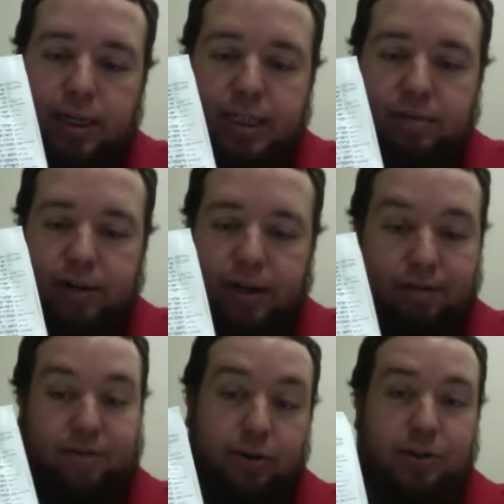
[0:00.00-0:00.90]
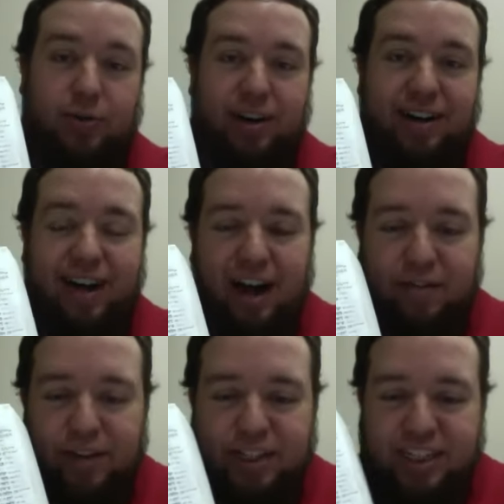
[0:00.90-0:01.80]
It's the very first one,
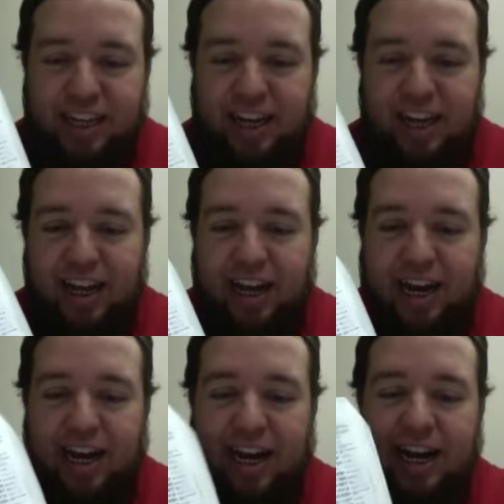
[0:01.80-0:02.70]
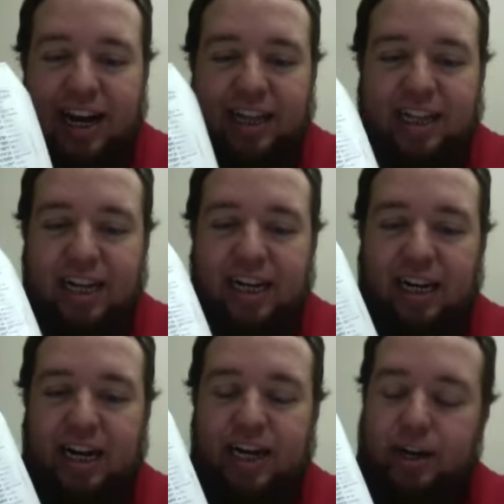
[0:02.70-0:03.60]
obviously, and
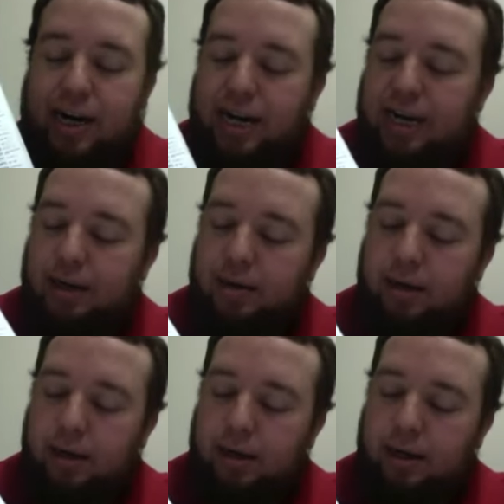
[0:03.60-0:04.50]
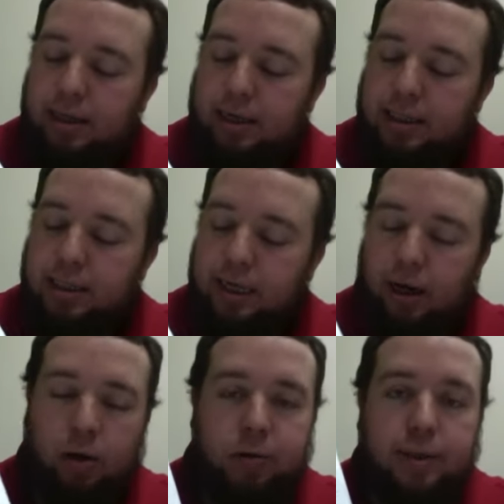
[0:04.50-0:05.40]
then letter A. And it is the
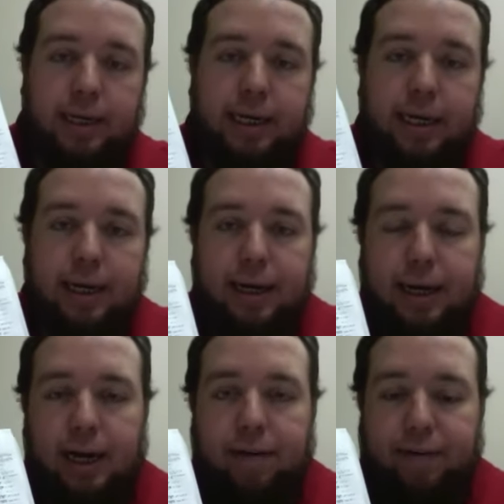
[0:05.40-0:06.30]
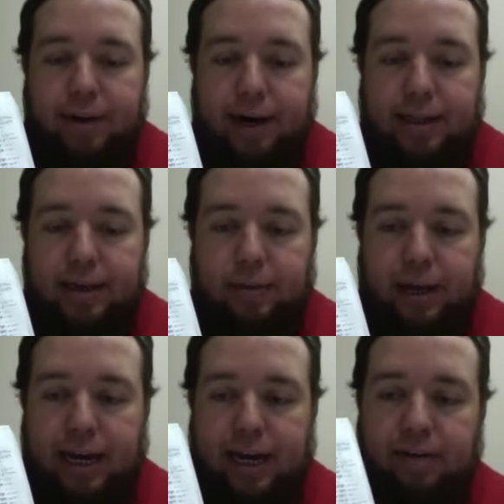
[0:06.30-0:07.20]
only variant that we
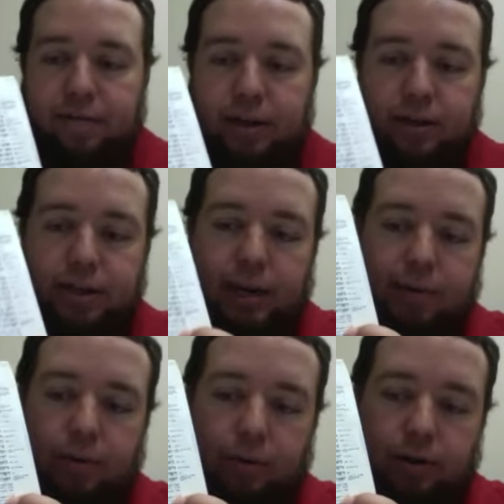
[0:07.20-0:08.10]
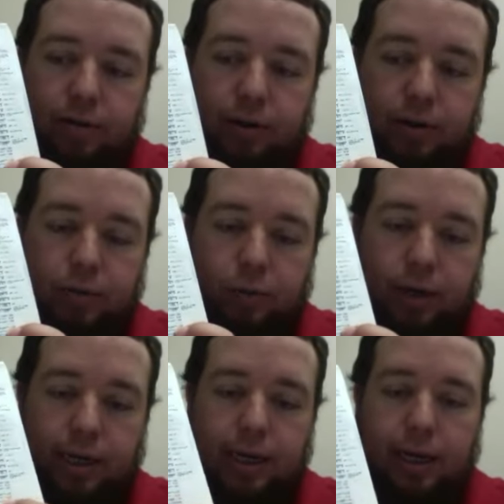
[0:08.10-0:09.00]
have in chapter 1, verse
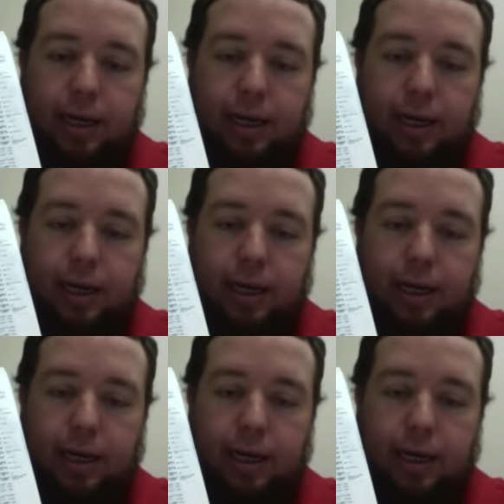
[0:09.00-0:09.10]
1.